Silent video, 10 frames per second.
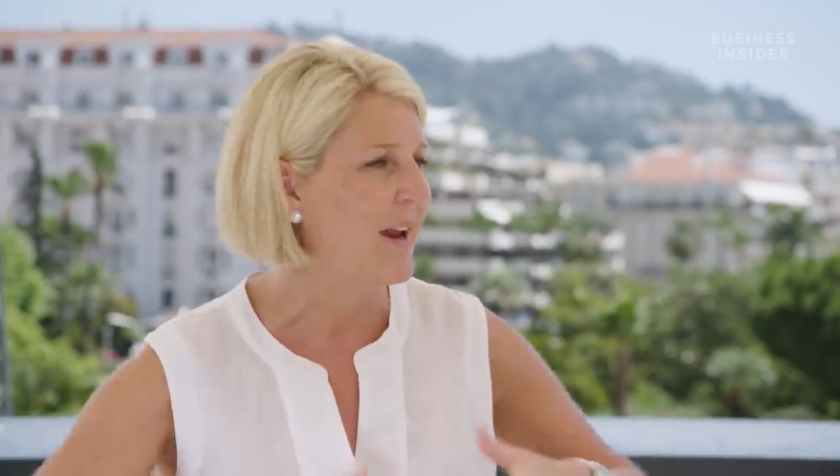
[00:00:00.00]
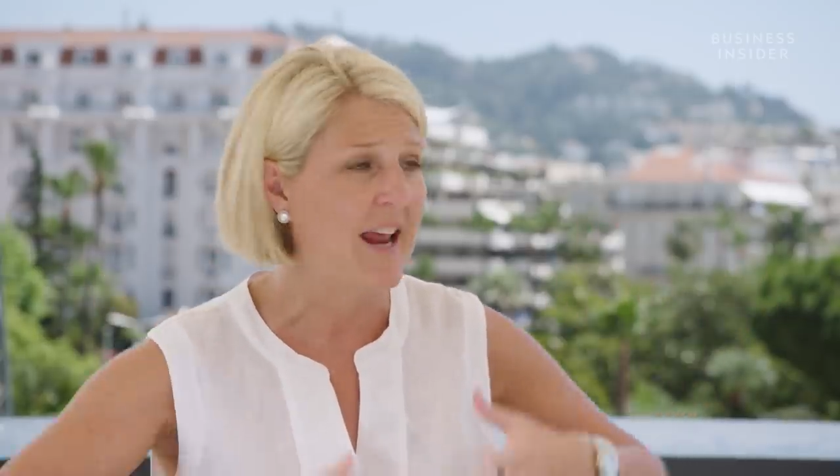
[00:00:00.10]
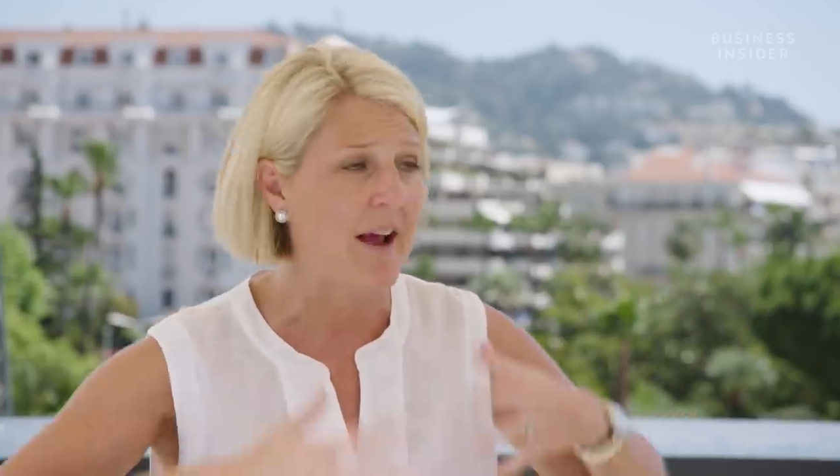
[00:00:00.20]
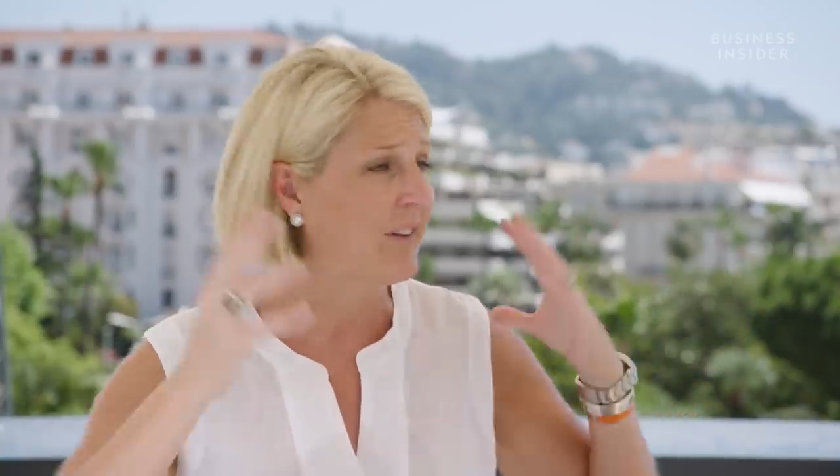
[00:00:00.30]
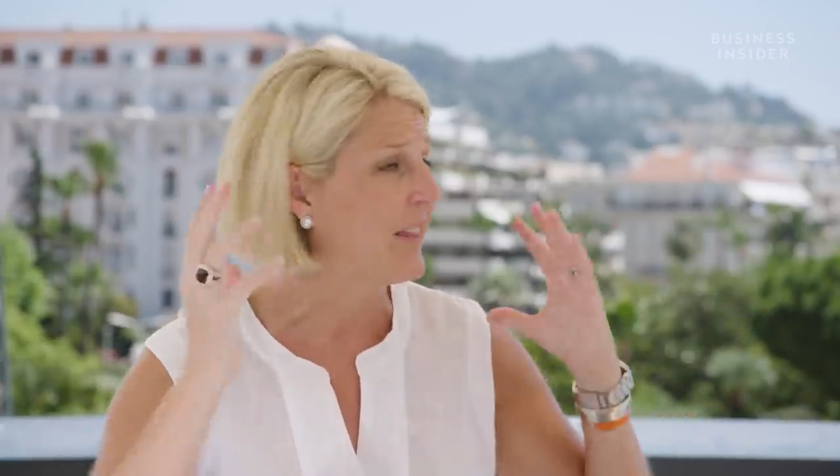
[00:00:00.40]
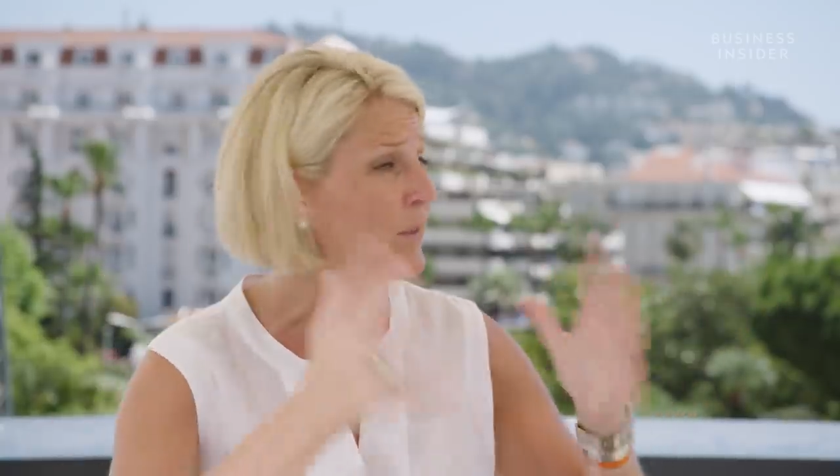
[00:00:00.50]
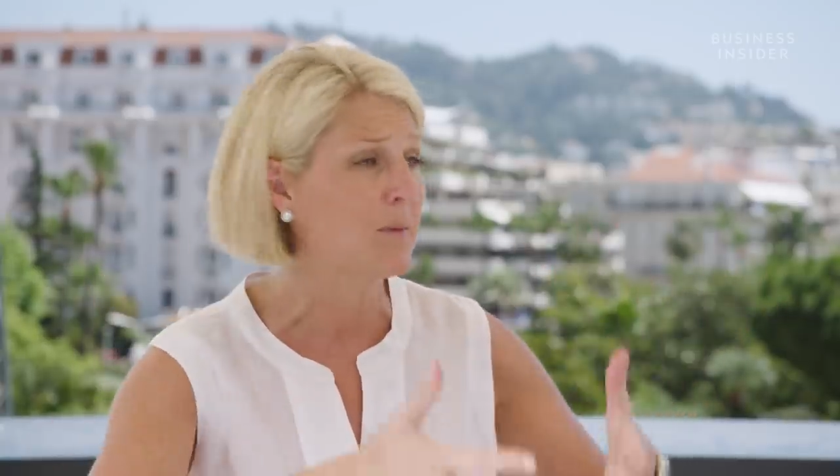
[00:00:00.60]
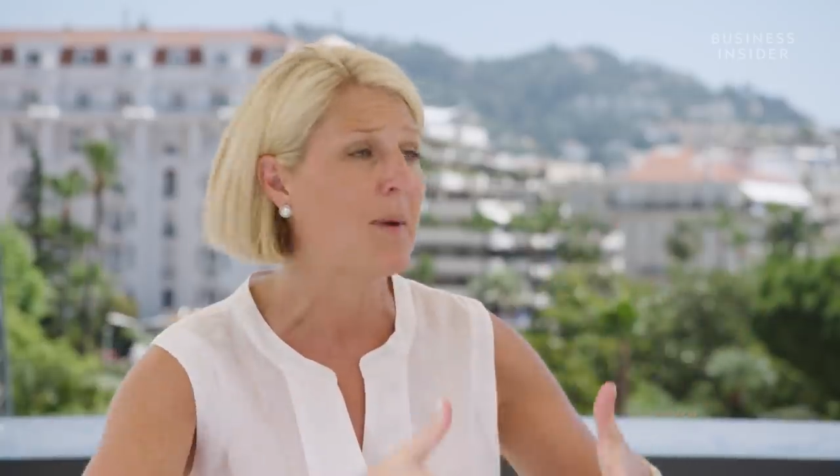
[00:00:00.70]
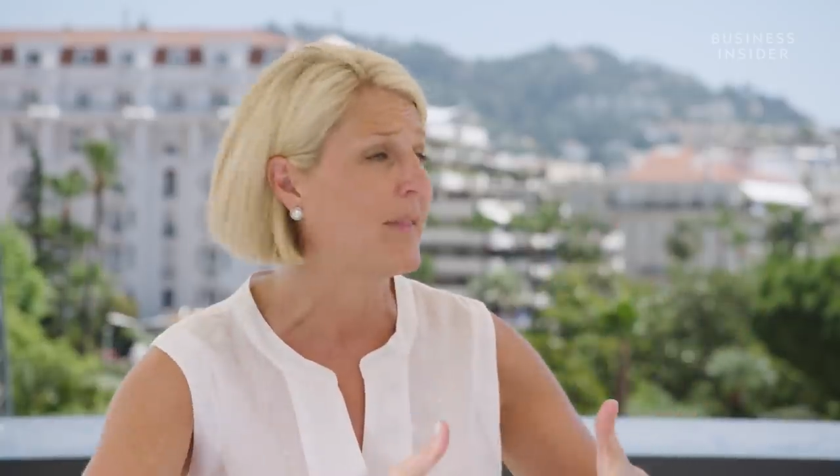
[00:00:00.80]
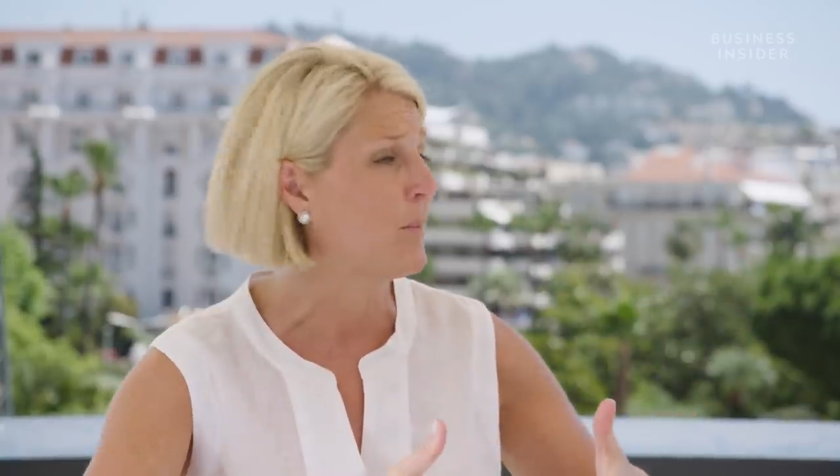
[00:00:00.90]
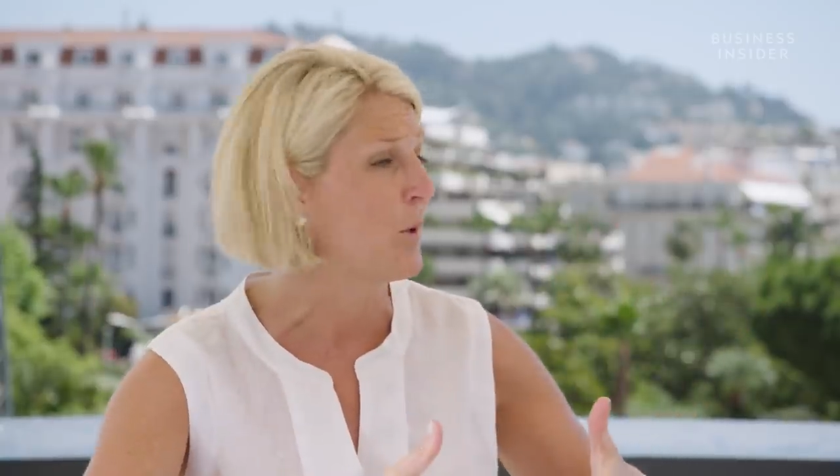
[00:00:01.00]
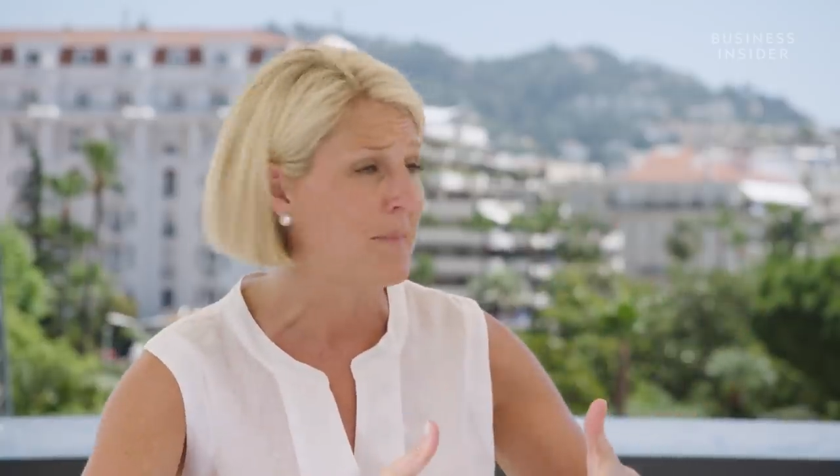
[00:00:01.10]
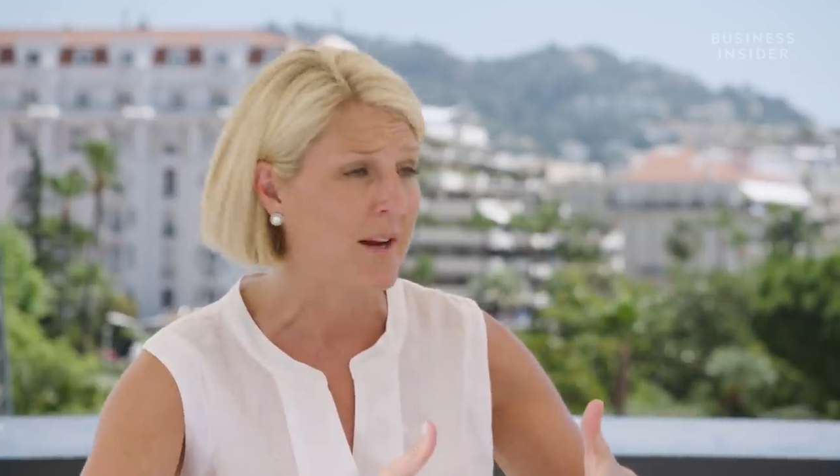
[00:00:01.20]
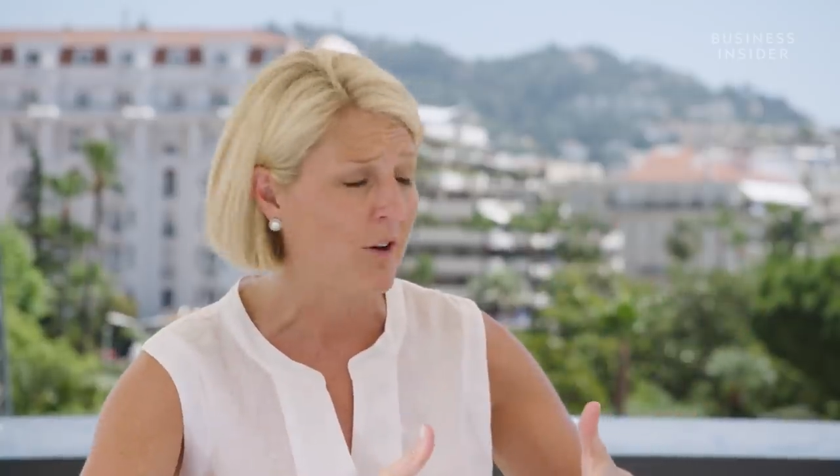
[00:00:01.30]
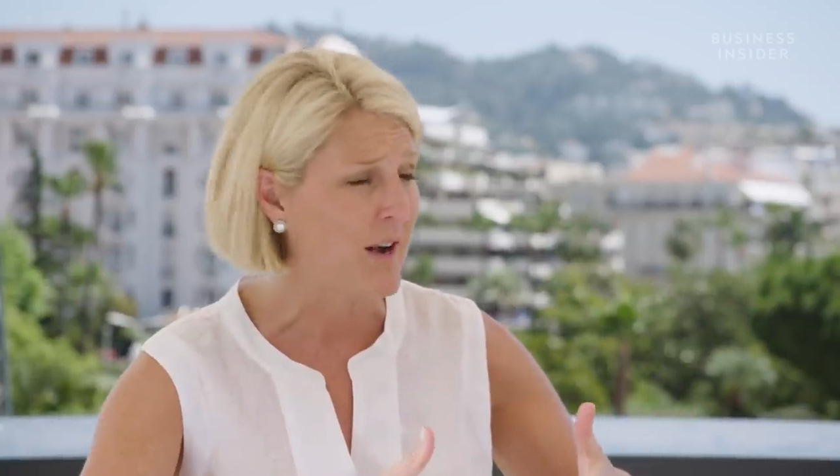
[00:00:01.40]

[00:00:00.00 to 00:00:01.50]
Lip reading: and everything was about the premiere